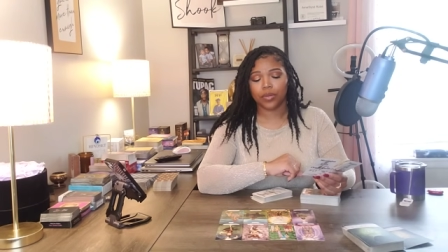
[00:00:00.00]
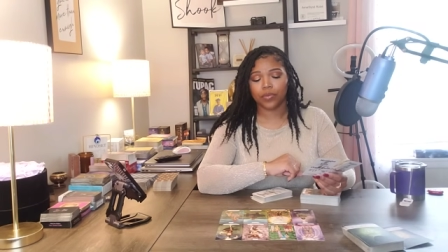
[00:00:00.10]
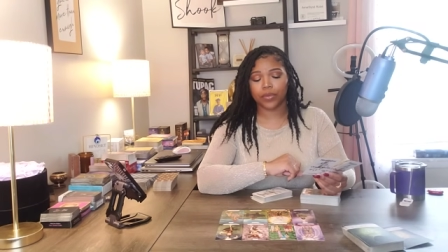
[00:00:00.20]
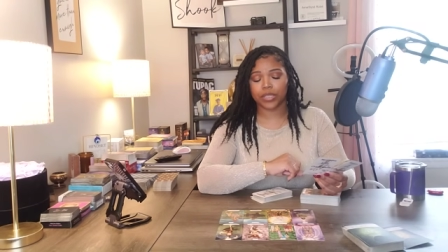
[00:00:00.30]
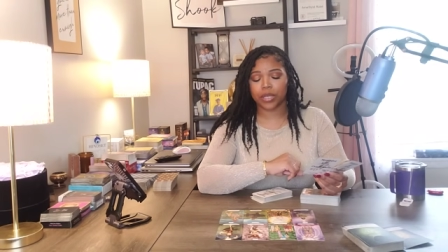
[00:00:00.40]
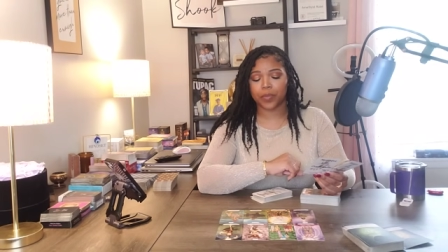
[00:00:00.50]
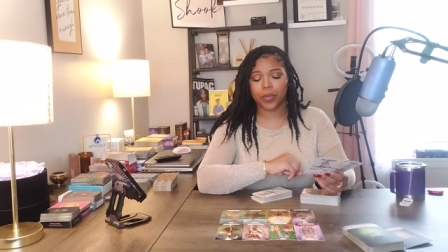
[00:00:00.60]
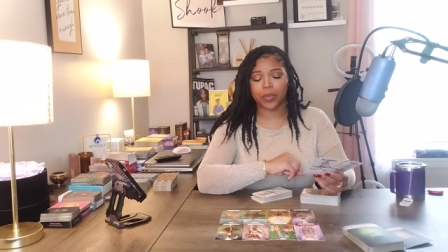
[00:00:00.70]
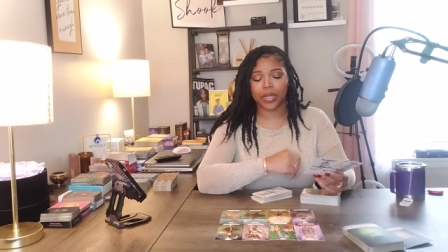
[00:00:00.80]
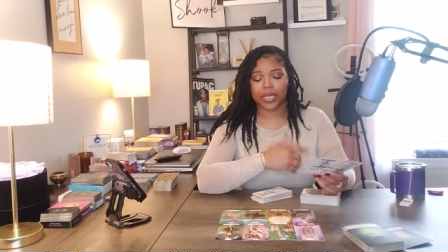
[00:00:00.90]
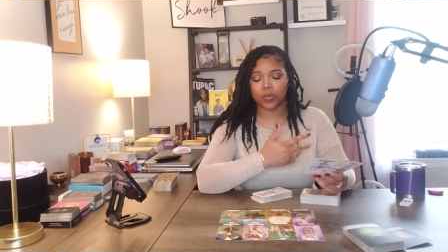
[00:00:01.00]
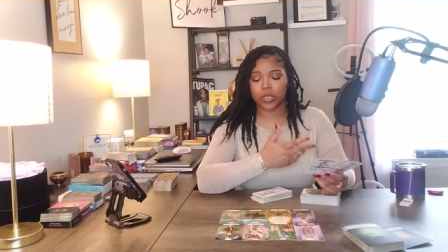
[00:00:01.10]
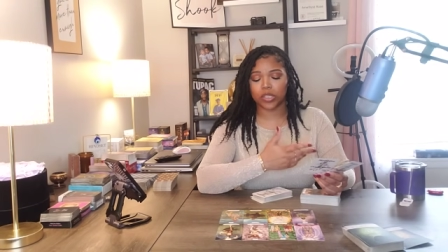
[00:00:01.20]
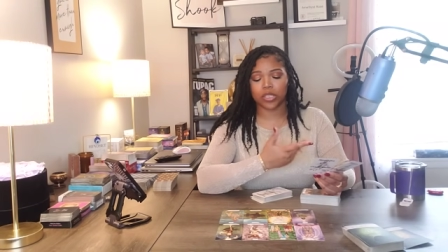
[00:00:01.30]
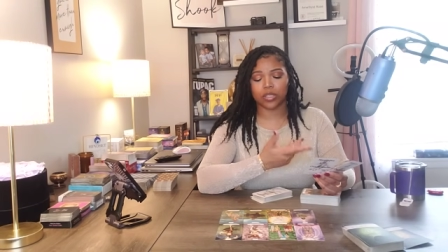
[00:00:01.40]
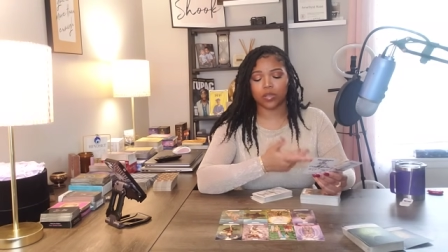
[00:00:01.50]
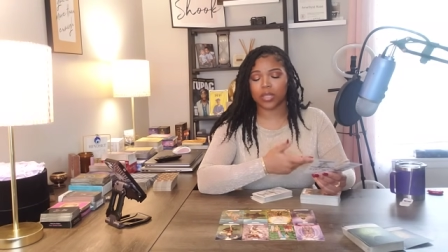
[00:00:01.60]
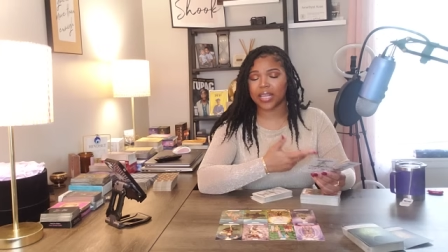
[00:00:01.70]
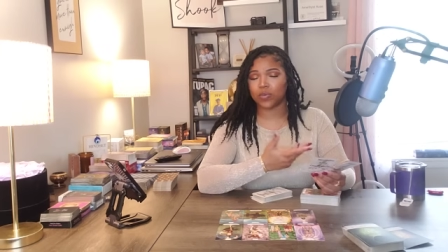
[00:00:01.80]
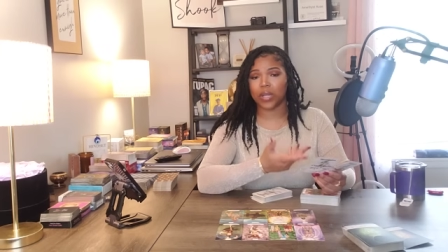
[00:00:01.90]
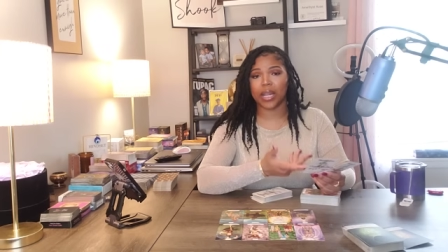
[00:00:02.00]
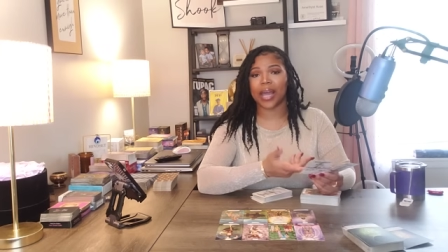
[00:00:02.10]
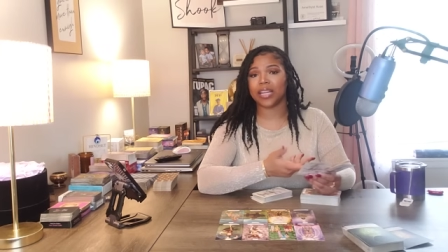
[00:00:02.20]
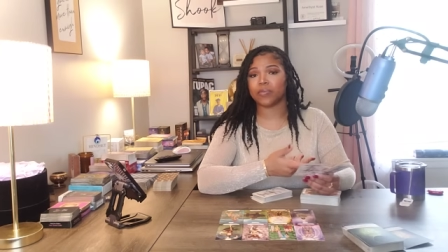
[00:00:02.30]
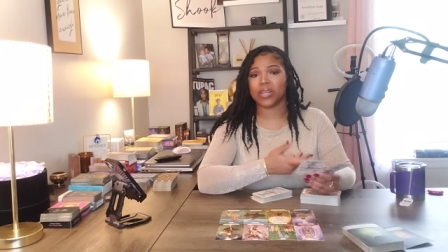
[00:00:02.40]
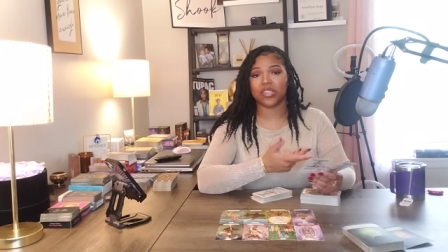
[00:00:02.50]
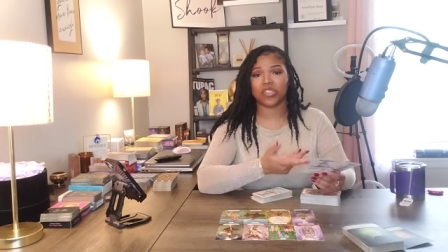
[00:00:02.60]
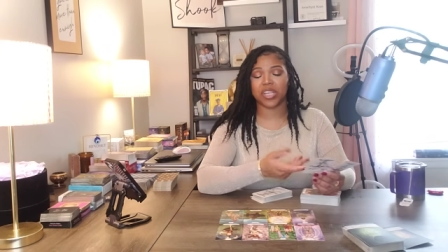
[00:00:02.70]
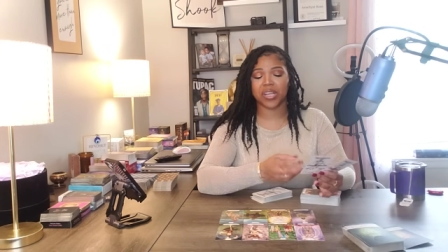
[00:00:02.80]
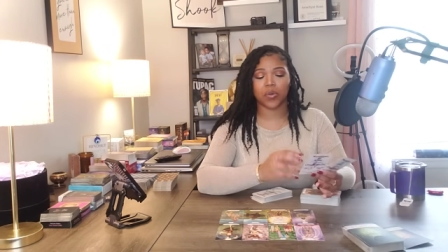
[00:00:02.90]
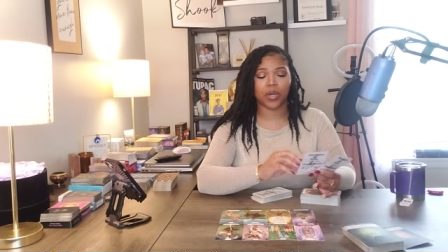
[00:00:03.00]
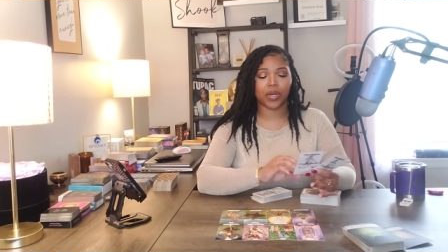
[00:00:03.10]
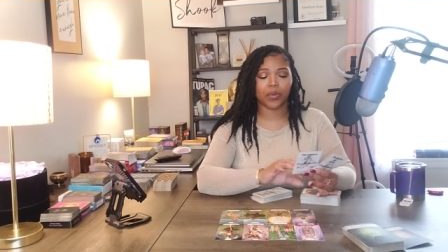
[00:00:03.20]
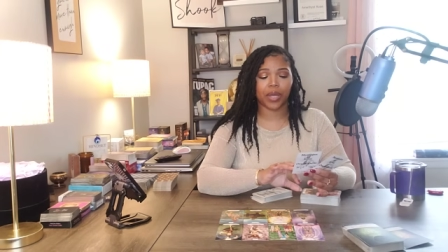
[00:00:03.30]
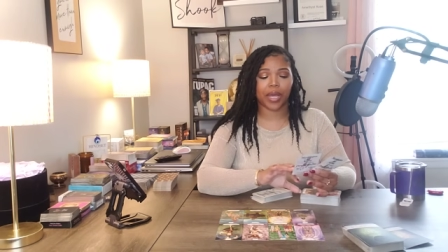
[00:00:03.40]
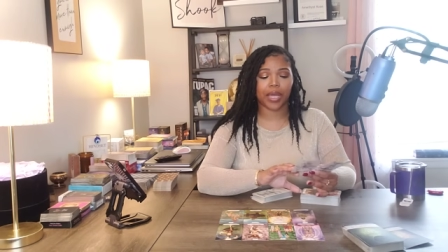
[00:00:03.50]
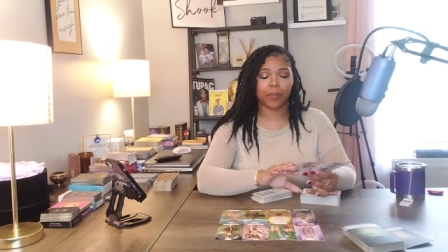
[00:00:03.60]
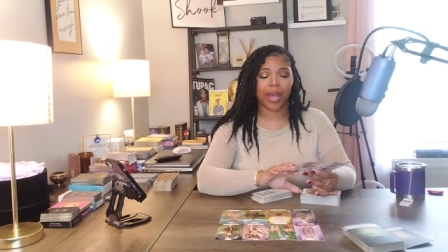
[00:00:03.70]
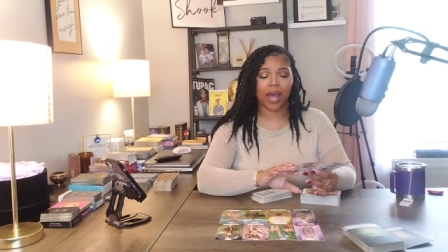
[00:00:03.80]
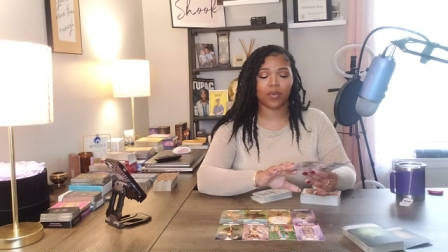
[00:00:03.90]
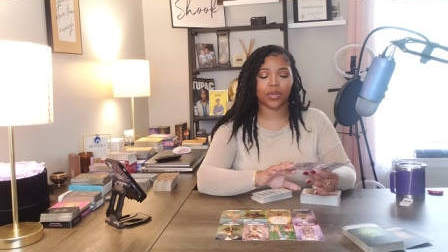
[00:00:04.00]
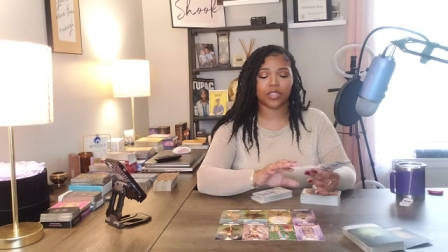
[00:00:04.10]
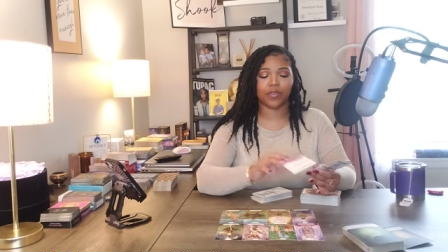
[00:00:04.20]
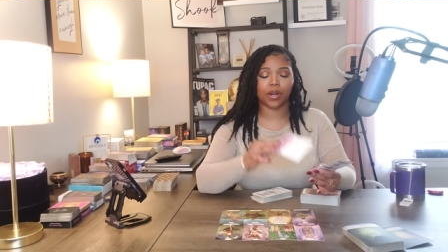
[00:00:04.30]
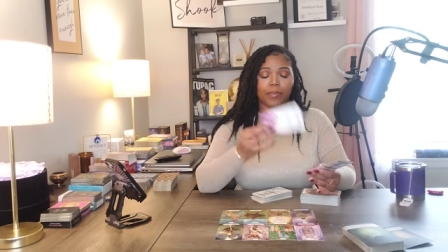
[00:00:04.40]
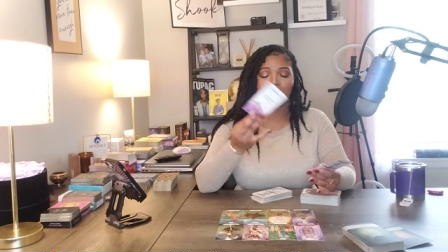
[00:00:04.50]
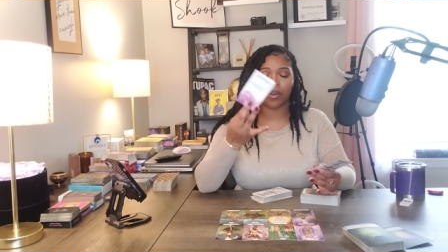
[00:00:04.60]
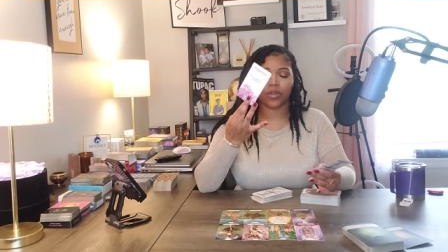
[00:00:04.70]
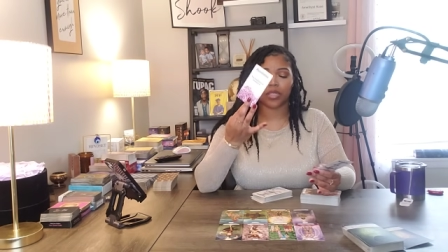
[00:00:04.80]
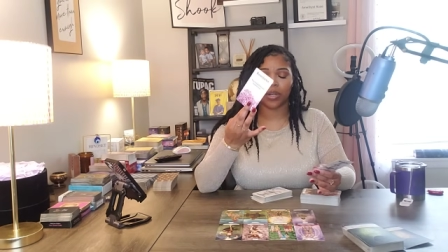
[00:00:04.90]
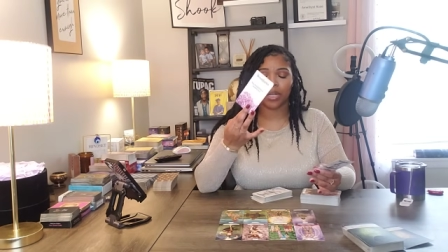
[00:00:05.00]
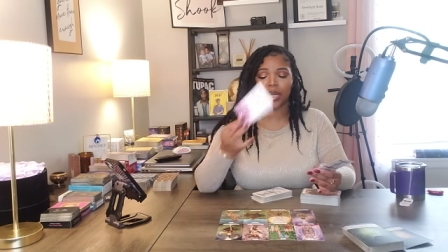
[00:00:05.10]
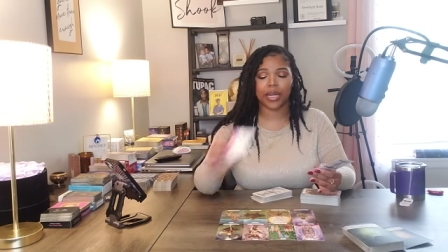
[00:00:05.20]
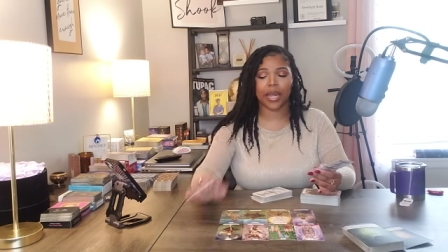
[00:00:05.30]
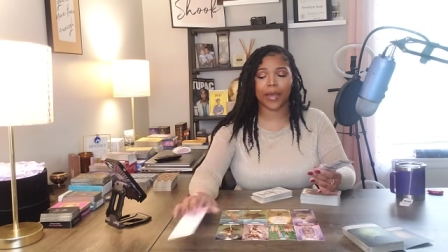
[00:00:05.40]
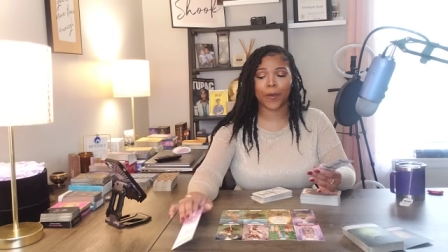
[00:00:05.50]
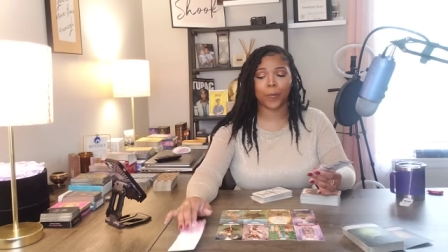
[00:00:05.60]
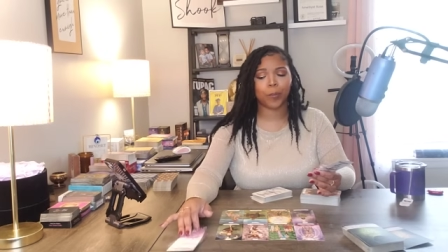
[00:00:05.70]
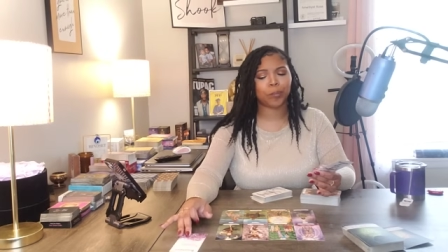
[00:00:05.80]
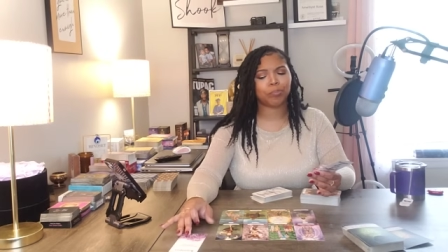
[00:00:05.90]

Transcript: For some people, that's what's just that's what light is being shed on. Okay, boundaries, firm boundaries are needed now.